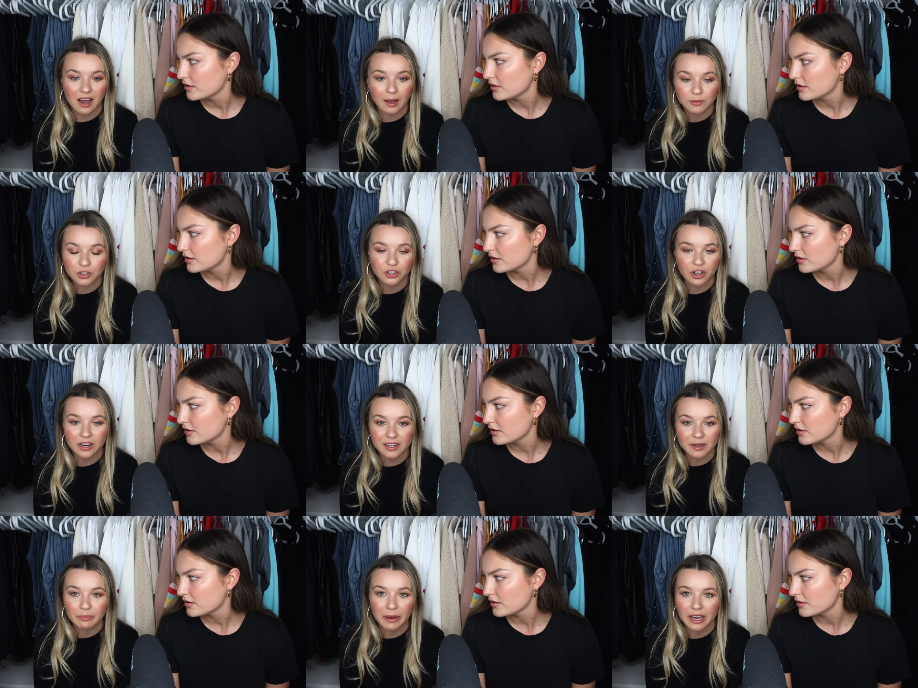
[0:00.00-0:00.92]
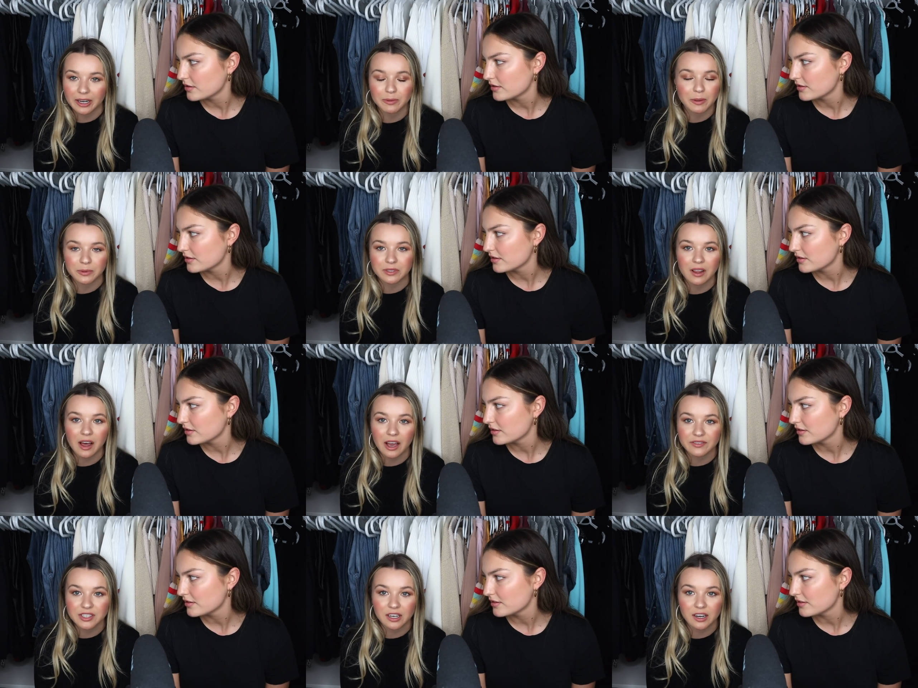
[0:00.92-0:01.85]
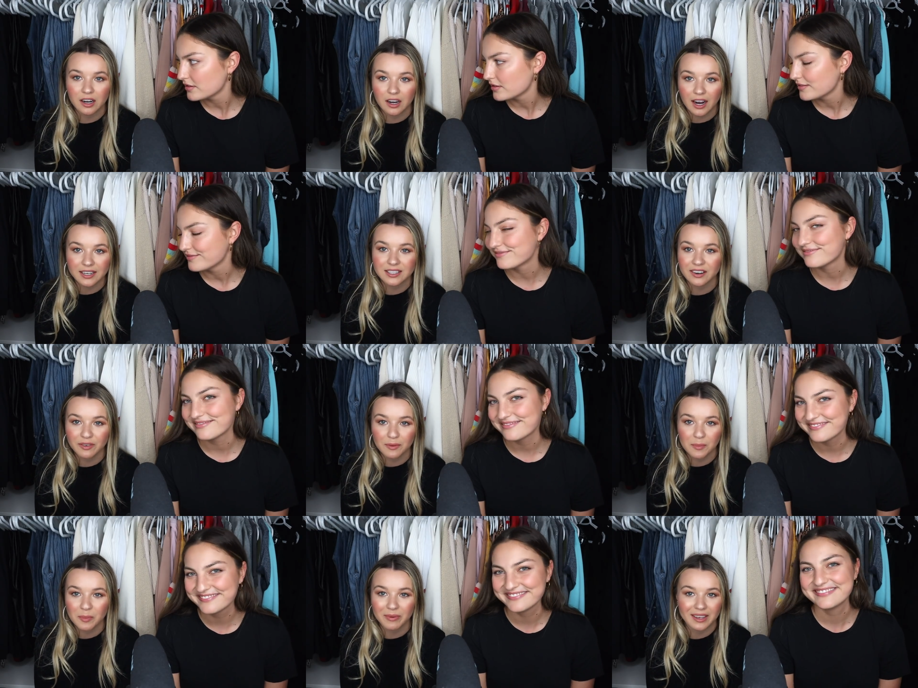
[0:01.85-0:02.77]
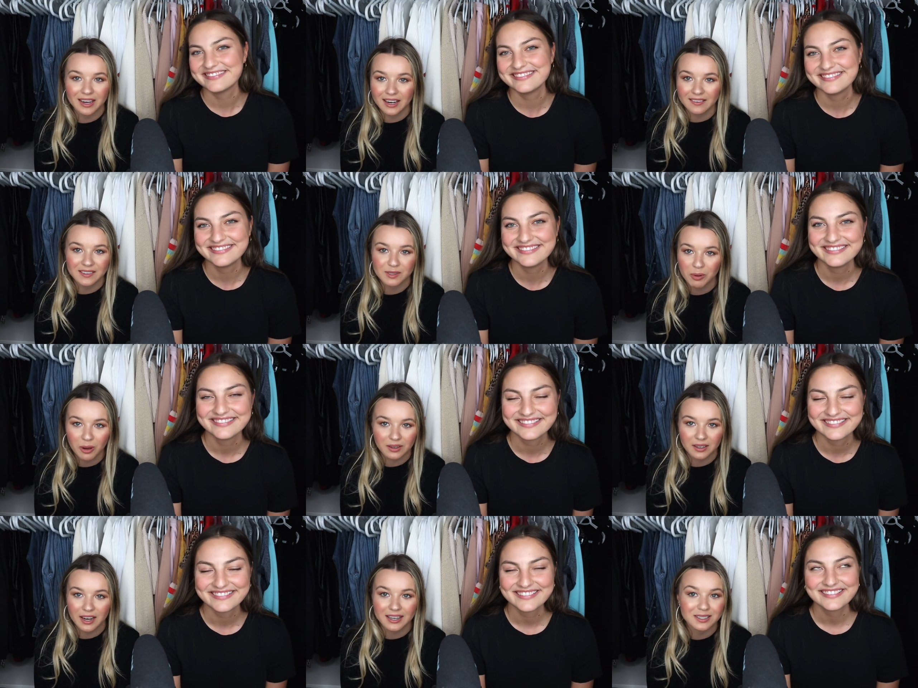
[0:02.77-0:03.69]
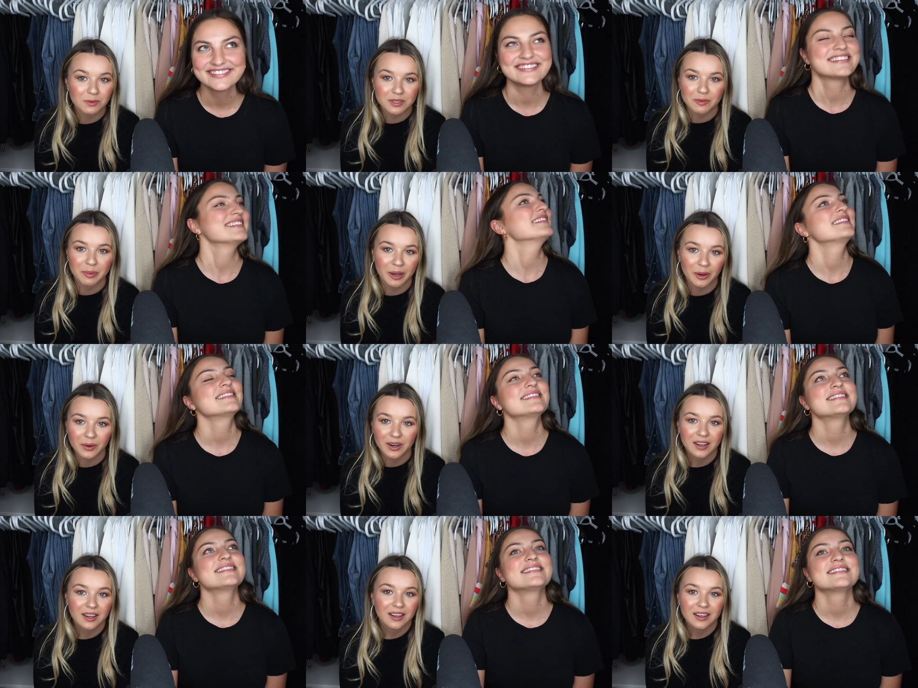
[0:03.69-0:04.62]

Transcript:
Speaker 1: I'm just trying to impact people's lives here. I said from the beginning this podcast was about